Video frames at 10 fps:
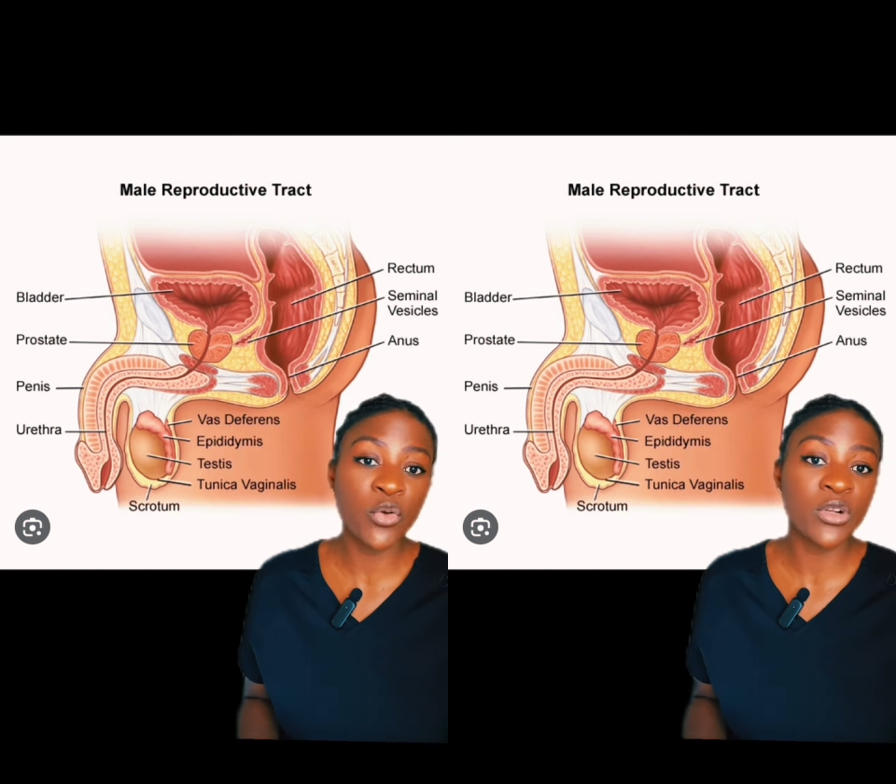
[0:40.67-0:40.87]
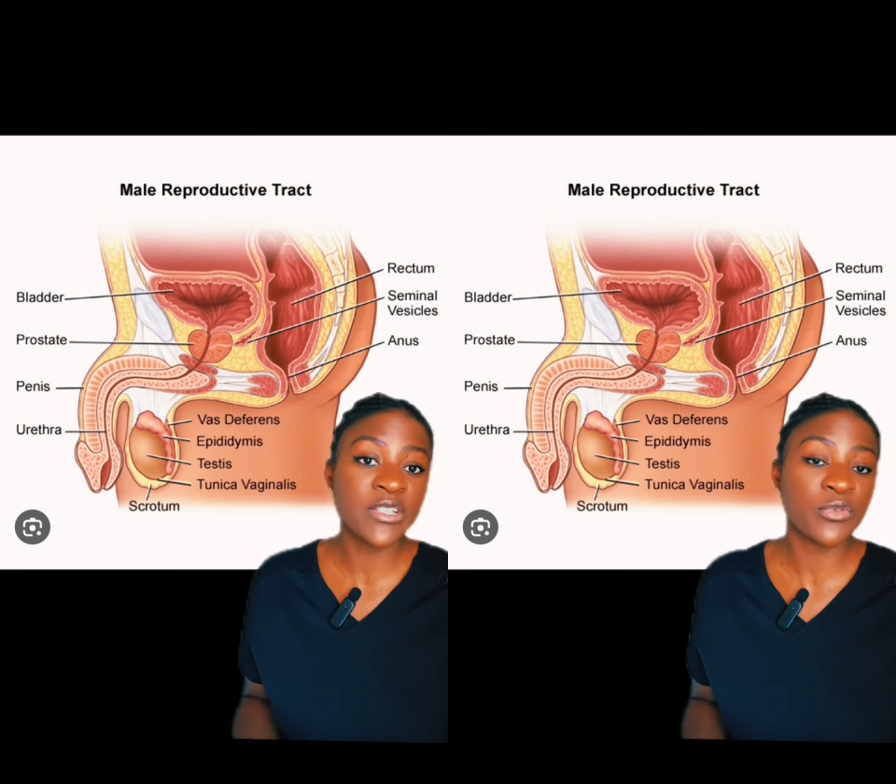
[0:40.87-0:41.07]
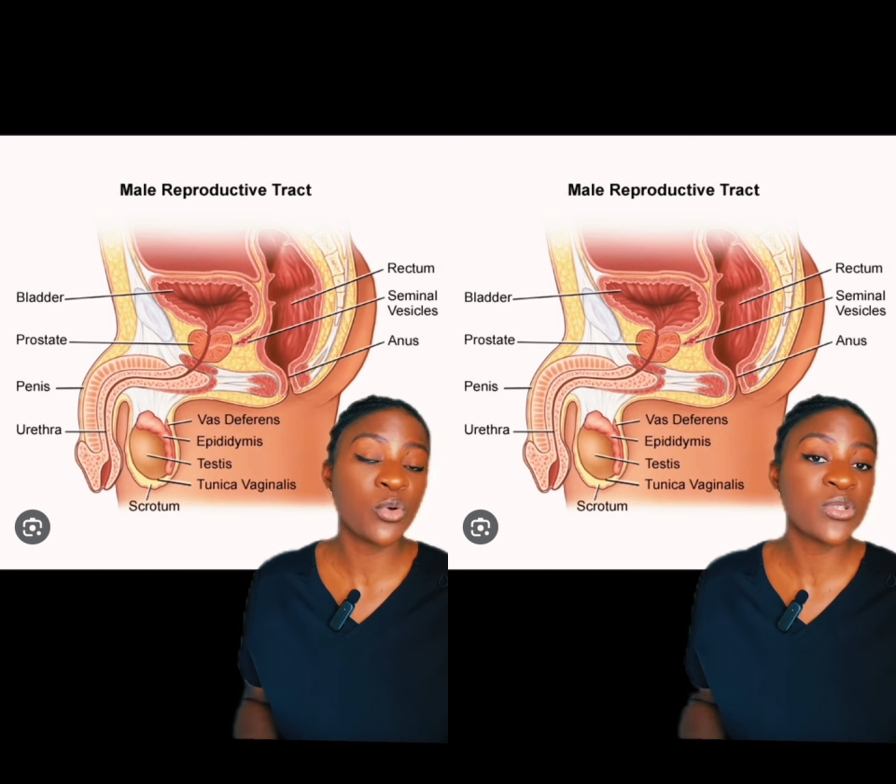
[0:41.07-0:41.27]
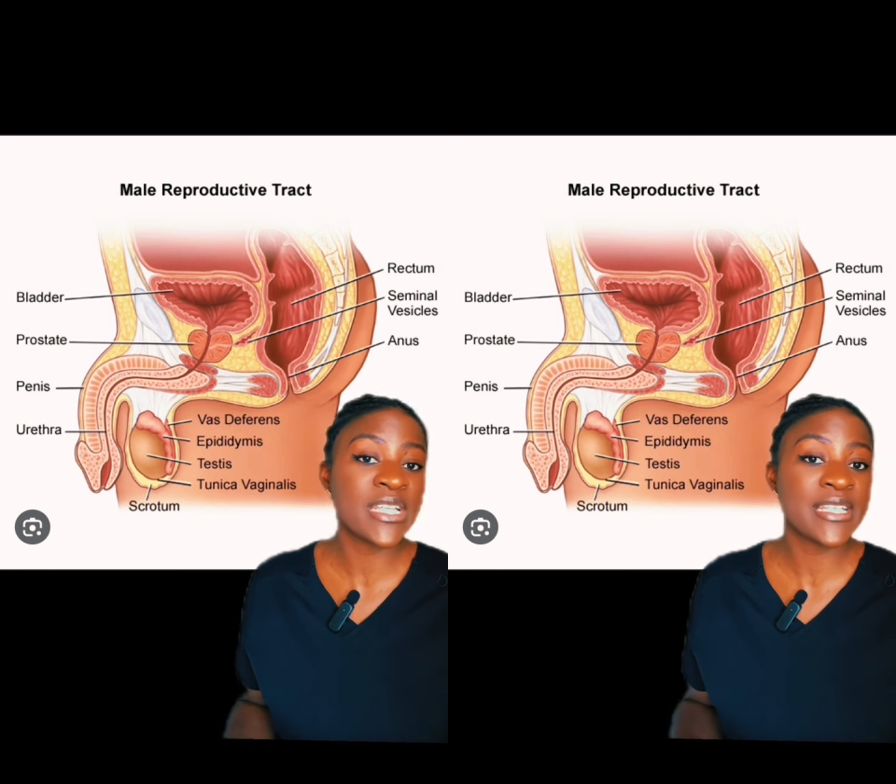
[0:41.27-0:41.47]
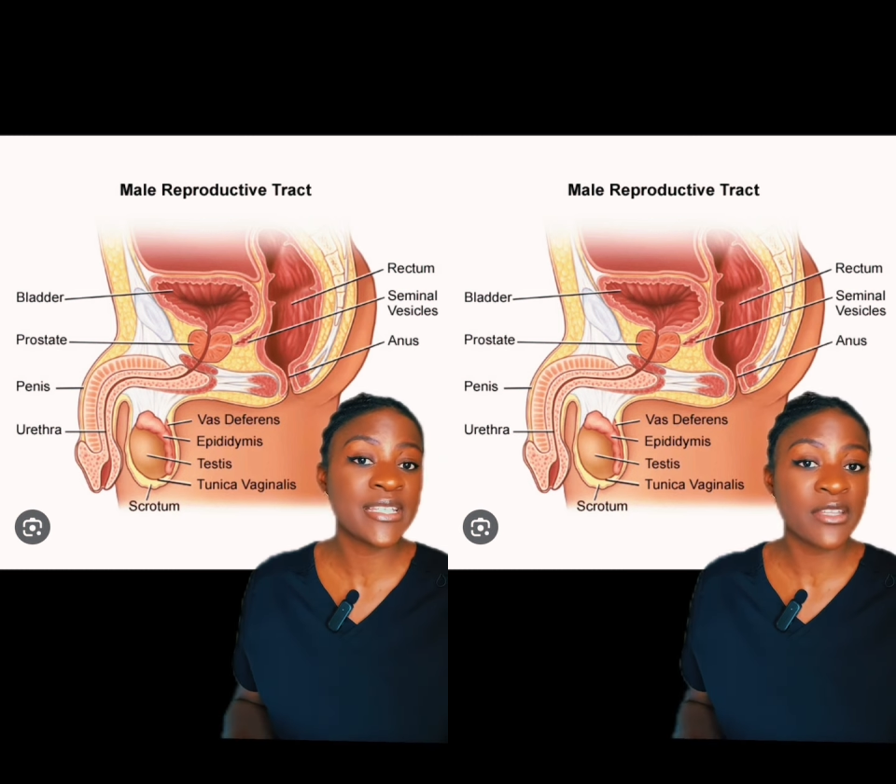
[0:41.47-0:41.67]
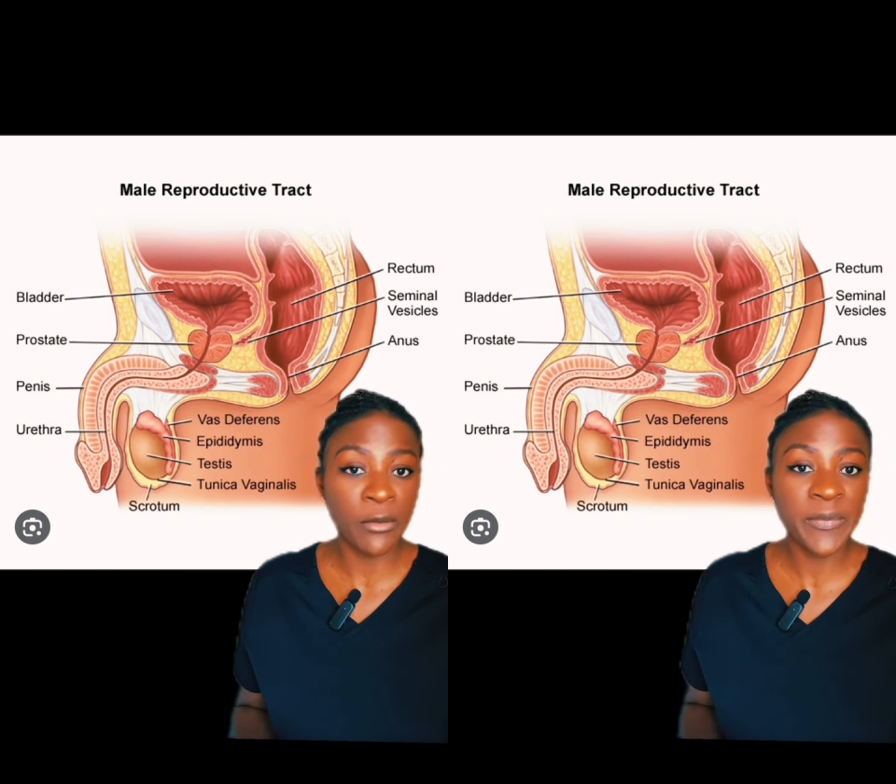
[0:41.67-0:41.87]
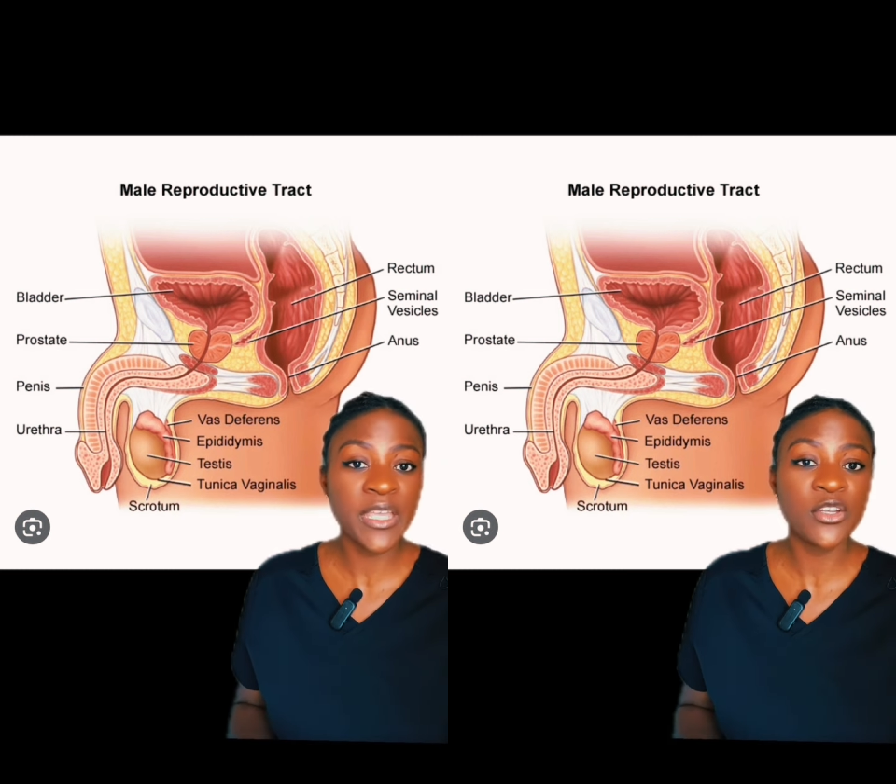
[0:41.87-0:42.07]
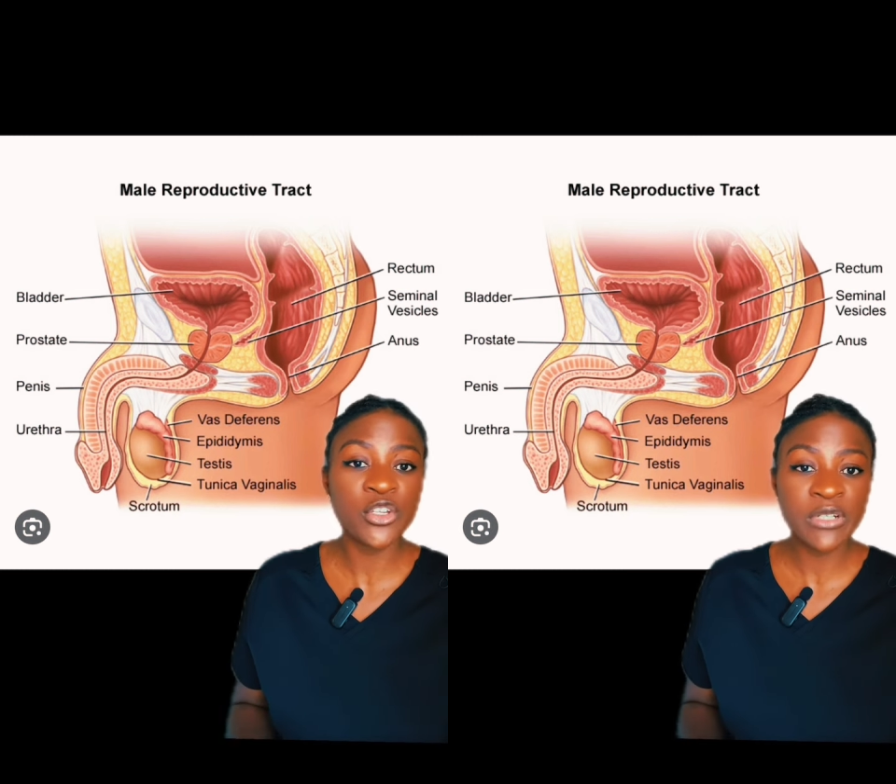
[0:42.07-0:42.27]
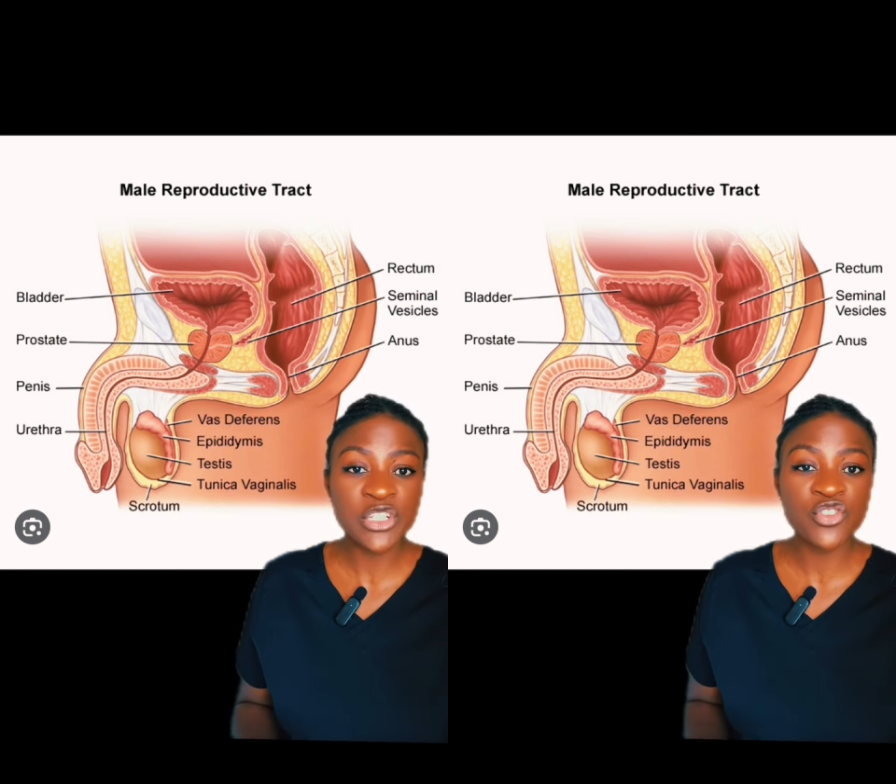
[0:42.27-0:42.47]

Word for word: or difficulty stopping a urine